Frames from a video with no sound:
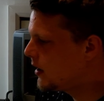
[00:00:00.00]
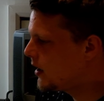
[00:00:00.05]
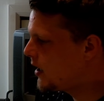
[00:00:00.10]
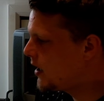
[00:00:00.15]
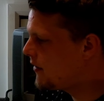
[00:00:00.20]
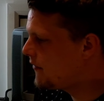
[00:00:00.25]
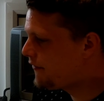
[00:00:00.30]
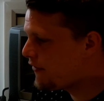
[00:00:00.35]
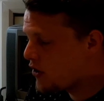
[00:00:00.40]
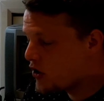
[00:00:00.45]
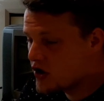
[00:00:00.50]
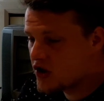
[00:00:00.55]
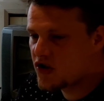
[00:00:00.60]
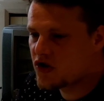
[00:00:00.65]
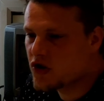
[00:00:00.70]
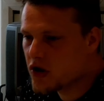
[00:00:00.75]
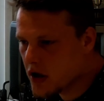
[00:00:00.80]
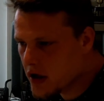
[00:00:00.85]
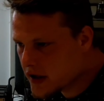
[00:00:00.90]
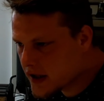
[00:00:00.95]
and follow
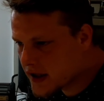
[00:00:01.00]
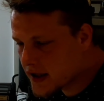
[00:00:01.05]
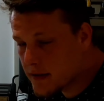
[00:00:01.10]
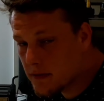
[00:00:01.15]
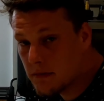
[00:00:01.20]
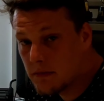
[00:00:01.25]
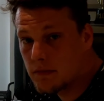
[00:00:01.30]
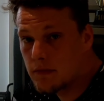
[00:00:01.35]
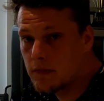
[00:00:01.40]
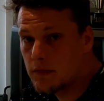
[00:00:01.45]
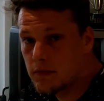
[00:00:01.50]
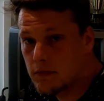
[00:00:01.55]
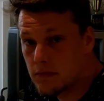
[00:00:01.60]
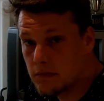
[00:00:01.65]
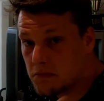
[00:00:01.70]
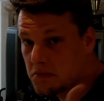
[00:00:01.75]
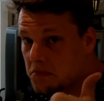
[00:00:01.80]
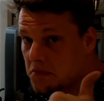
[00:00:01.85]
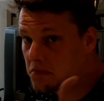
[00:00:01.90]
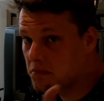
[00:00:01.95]
this journey.
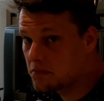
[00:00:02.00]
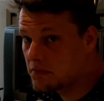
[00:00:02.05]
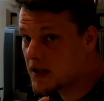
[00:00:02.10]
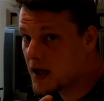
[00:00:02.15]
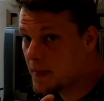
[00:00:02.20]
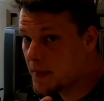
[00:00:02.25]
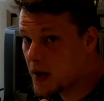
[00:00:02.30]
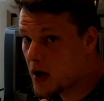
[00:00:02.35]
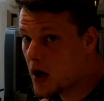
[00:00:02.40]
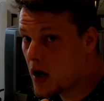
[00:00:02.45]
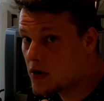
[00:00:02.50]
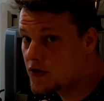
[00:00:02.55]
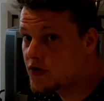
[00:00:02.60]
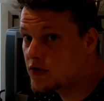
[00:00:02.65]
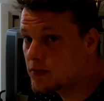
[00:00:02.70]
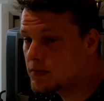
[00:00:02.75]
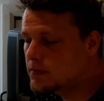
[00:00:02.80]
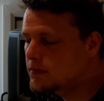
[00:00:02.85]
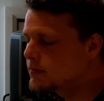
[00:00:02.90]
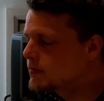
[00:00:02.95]
That'd be
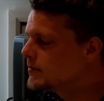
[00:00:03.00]
awesome.